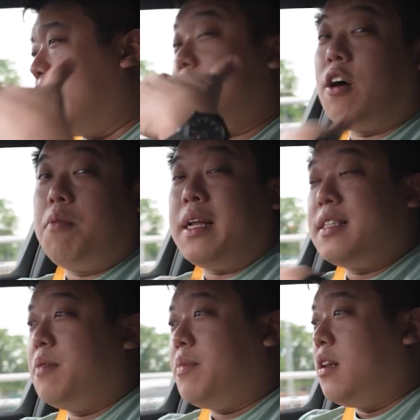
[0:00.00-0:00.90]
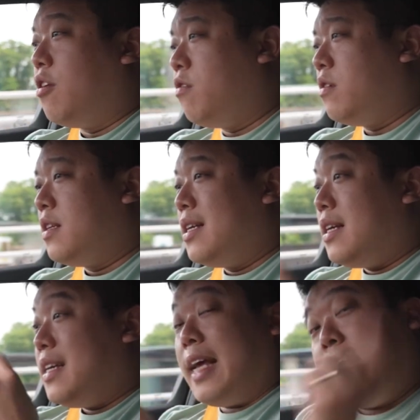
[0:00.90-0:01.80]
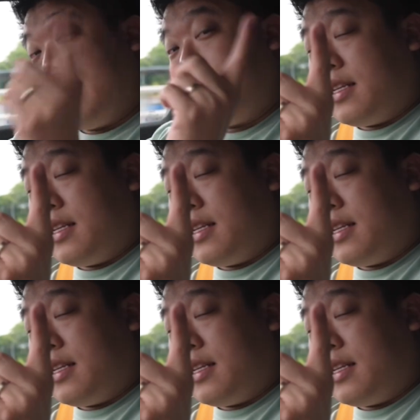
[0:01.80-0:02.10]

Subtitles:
is all planted below. It has